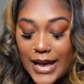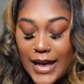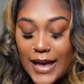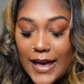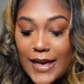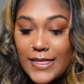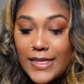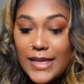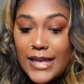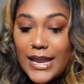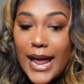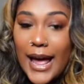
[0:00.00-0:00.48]

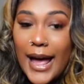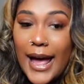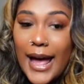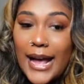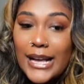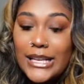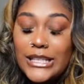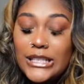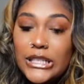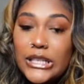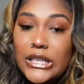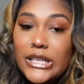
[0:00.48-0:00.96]
And then
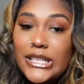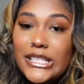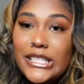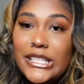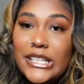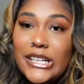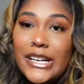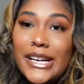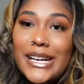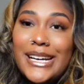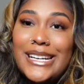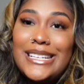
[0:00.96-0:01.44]
I asked her, is
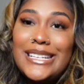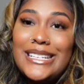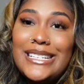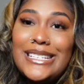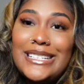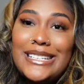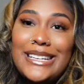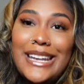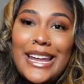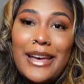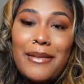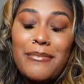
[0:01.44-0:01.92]
there any
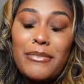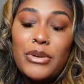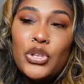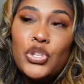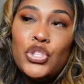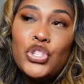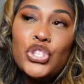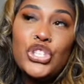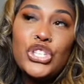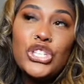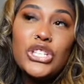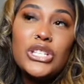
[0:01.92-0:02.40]
damage?
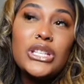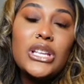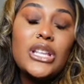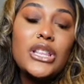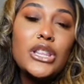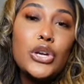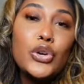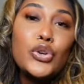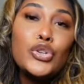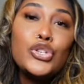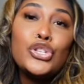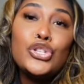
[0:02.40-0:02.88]
She
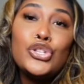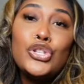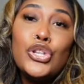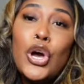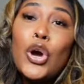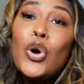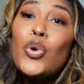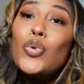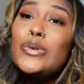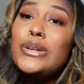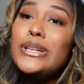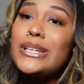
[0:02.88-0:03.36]
said there's
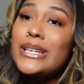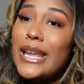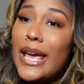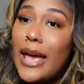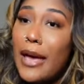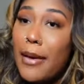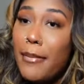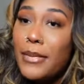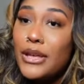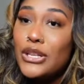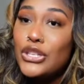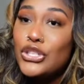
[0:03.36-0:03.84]
no
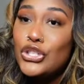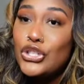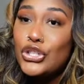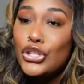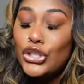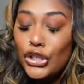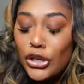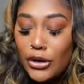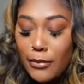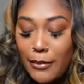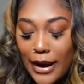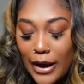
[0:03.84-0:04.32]
damage
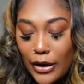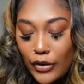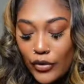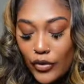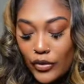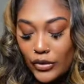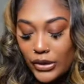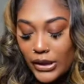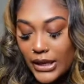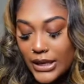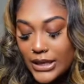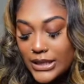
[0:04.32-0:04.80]
to your
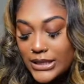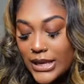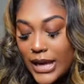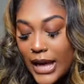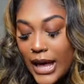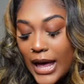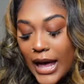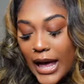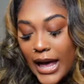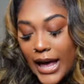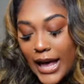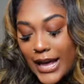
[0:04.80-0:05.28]
microlinks
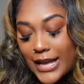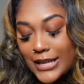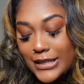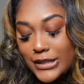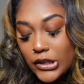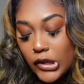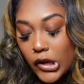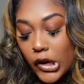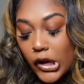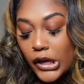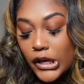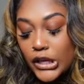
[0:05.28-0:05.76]

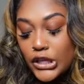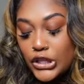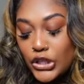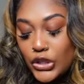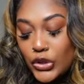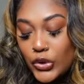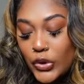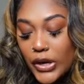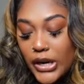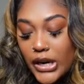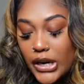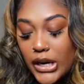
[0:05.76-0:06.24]
as long as
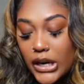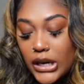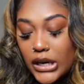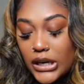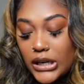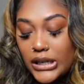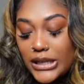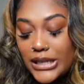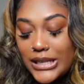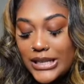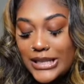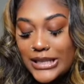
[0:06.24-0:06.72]

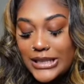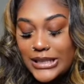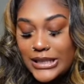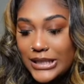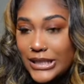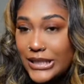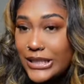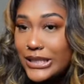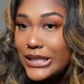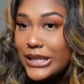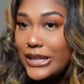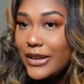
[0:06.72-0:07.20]
you're
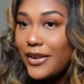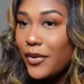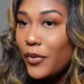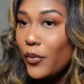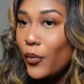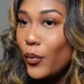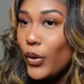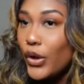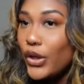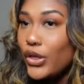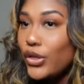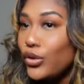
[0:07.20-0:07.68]
consistent
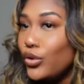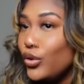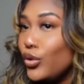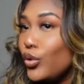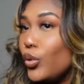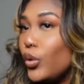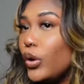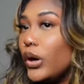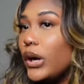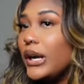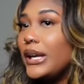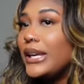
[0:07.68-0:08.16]
with
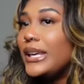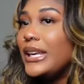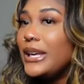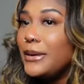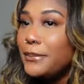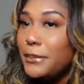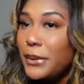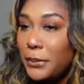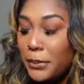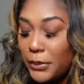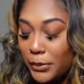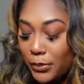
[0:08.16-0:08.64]
your
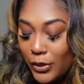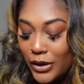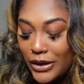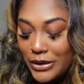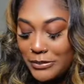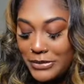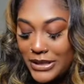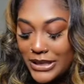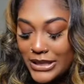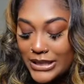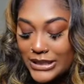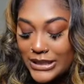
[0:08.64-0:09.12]
keep up
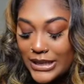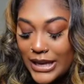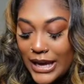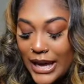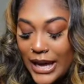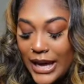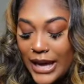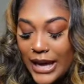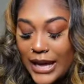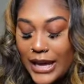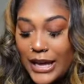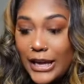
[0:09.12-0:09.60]
appointments
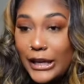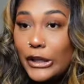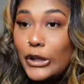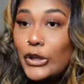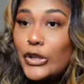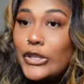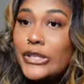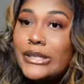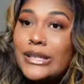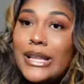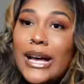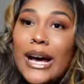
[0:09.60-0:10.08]
and
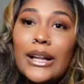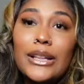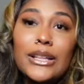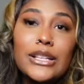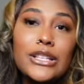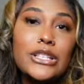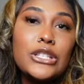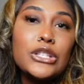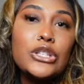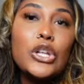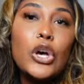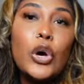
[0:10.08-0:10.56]
your
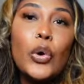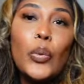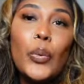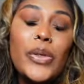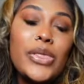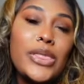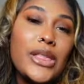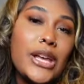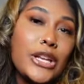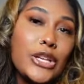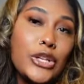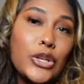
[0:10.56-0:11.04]
stylists know
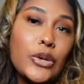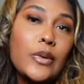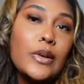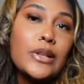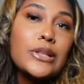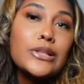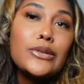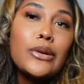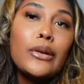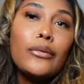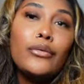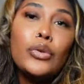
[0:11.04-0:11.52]
what they're
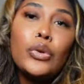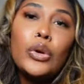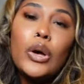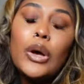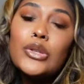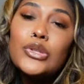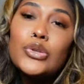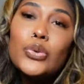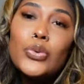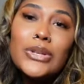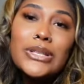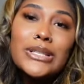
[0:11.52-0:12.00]
doing. So if you
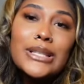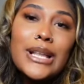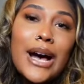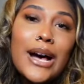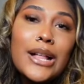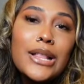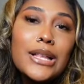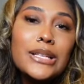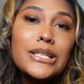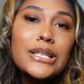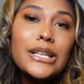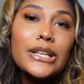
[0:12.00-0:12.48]
go to a
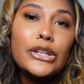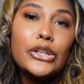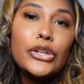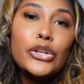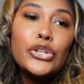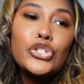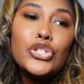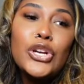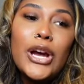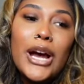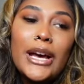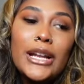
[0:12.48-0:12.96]
stylist and
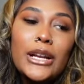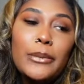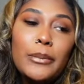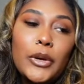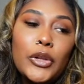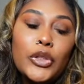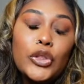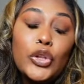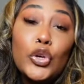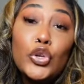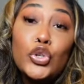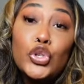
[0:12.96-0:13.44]
they're trying to
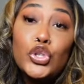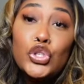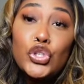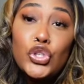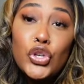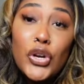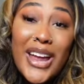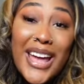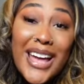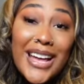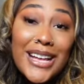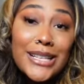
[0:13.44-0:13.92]
put those
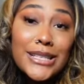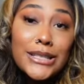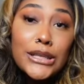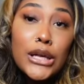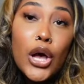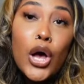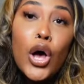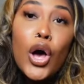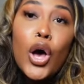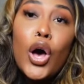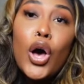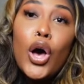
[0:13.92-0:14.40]
tracks,
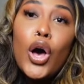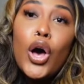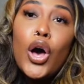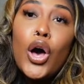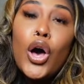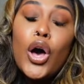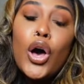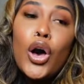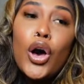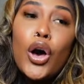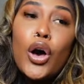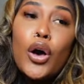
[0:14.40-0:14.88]

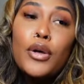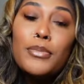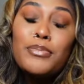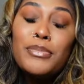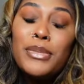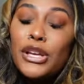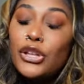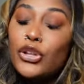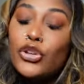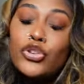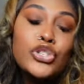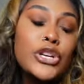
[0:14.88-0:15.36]

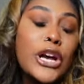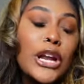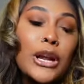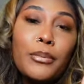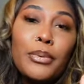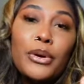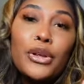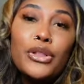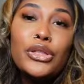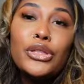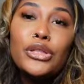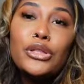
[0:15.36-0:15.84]

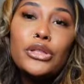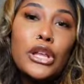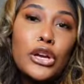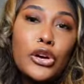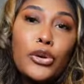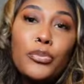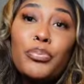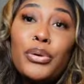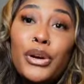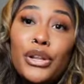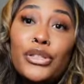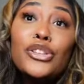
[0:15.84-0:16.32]

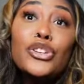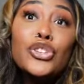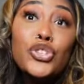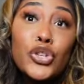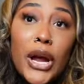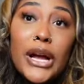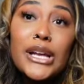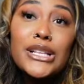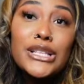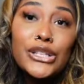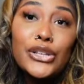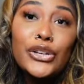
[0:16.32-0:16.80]
they're putting the
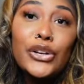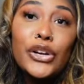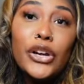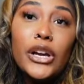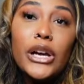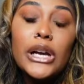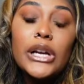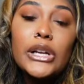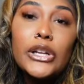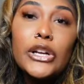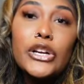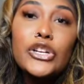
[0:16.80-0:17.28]
tracks in your
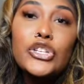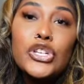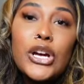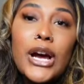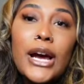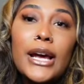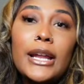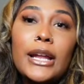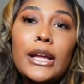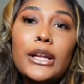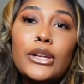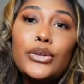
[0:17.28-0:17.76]
hair, and they're
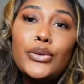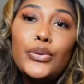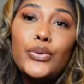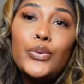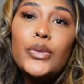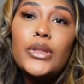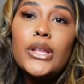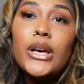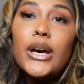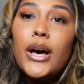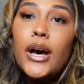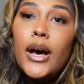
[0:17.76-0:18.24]
trying to do
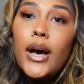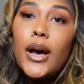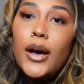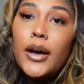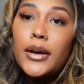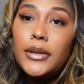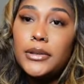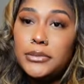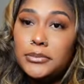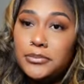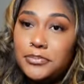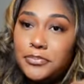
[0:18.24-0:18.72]

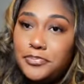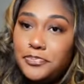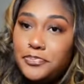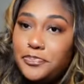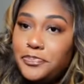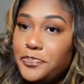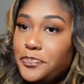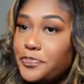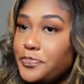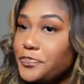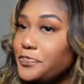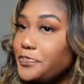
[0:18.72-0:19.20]
the
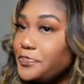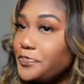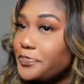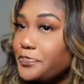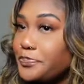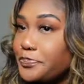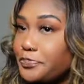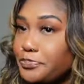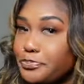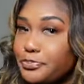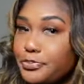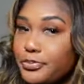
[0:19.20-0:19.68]

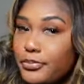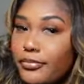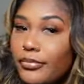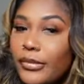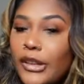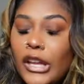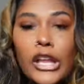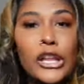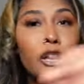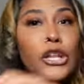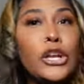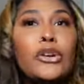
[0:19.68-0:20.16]

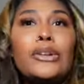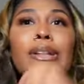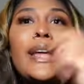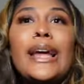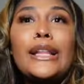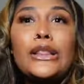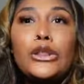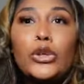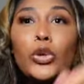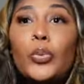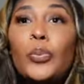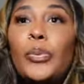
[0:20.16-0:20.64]
they're
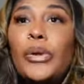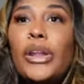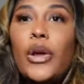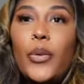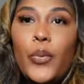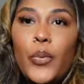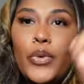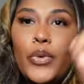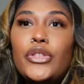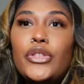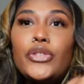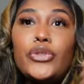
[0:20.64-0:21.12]
like looping
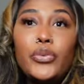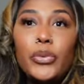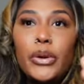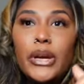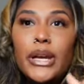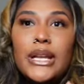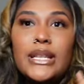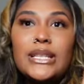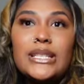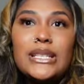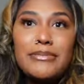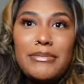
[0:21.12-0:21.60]
it
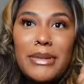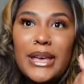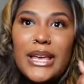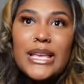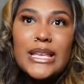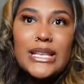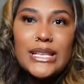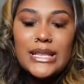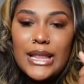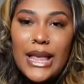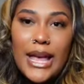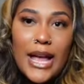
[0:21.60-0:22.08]
thread to make
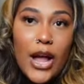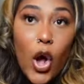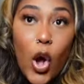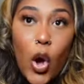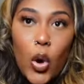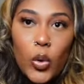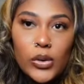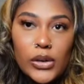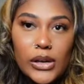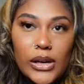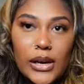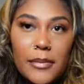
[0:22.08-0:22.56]
it like
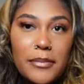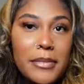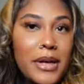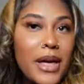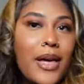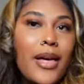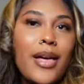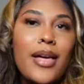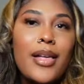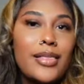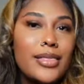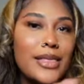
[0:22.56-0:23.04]
hold up.
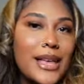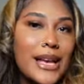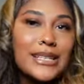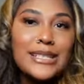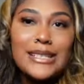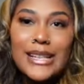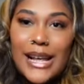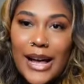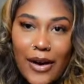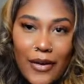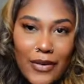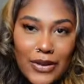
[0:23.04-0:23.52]

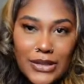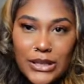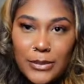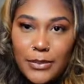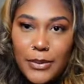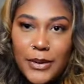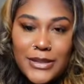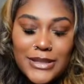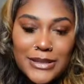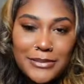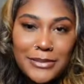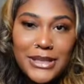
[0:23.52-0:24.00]
That's not how it's
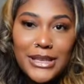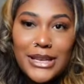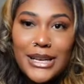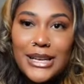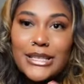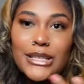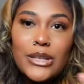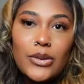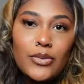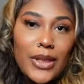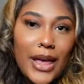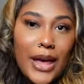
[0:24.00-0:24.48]
supposed to be
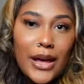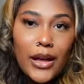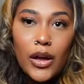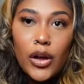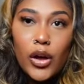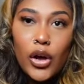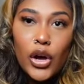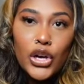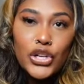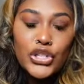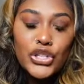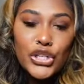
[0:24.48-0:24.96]
done. So that can
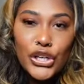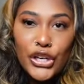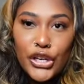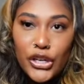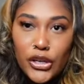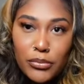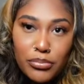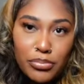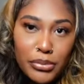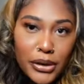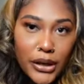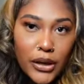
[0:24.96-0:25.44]
cause your hair
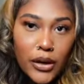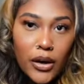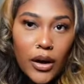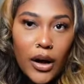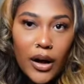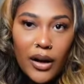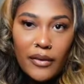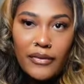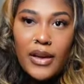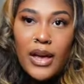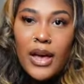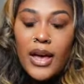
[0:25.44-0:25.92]
to break
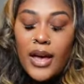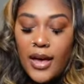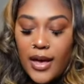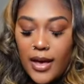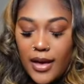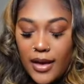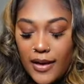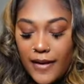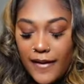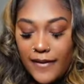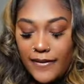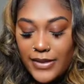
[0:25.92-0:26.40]
off.
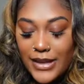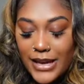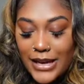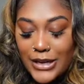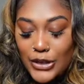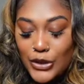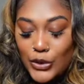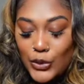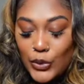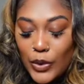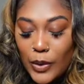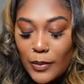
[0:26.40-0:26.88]
If
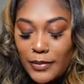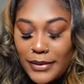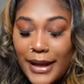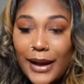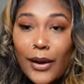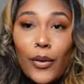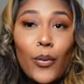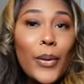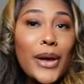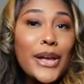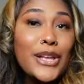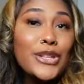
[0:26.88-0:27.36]
they do them
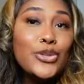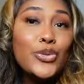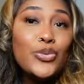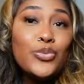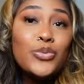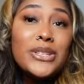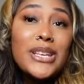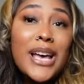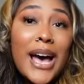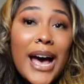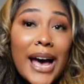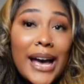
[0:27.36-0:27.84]
like way too
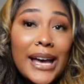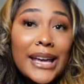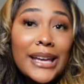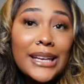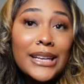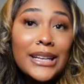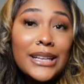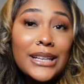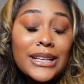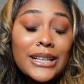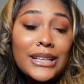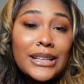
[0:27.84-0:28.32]

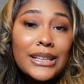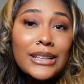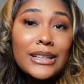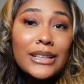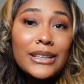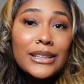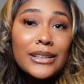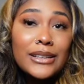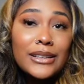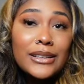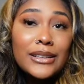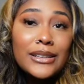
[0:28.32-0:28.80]
tight,
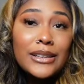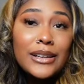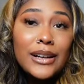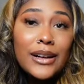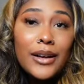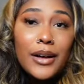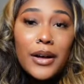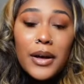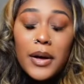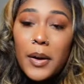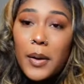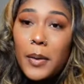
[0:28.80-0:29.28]

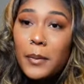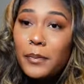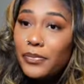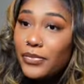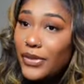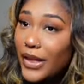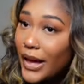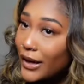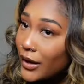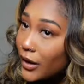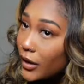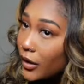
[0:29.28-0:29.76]

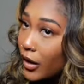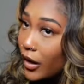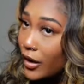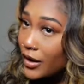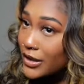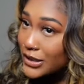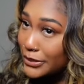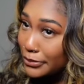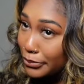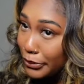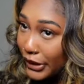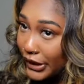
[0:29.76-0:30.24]
that can
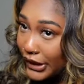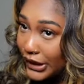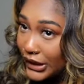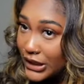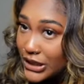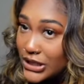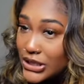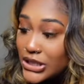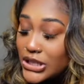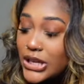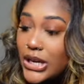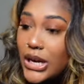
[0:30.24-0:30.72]
cause
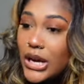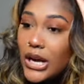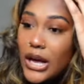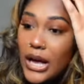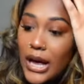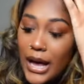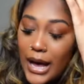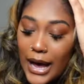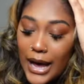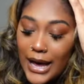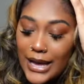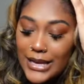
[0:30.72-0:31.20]
breakage.
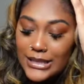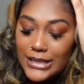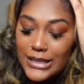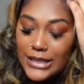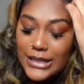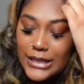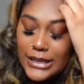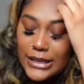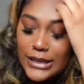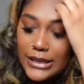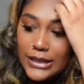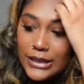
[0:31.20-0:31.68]
I
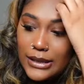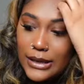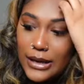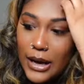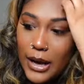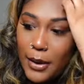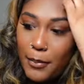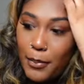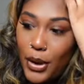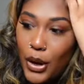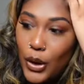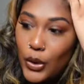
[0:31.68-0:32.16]
seen
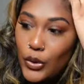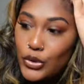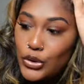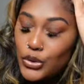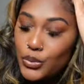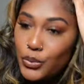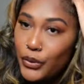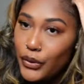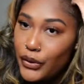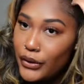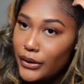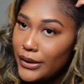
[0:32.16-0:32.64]
a
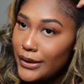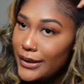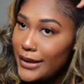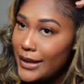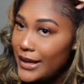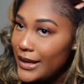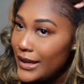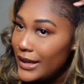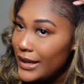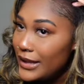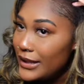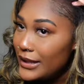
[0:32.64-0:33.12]
post where the
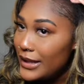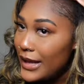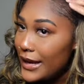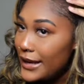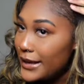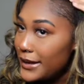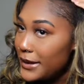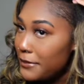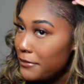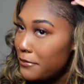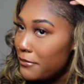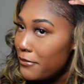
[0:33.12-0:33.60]
lady,
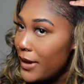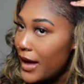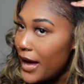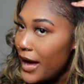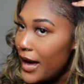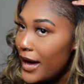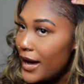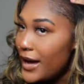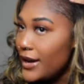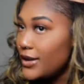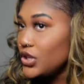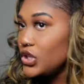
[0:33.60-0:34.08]
like,
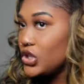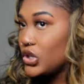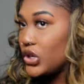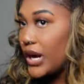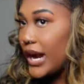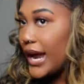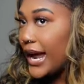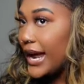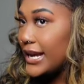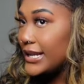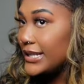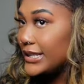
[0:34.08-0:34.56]
my
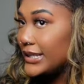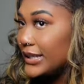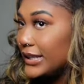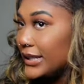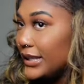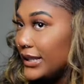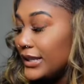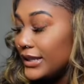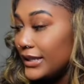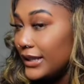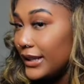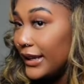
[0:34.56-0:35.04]
tracks
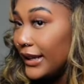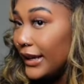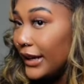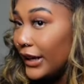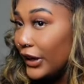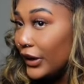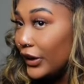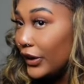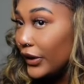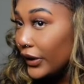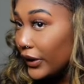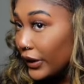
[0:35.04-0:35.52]
in
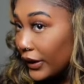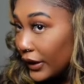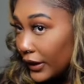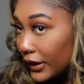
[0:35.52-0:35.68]
here,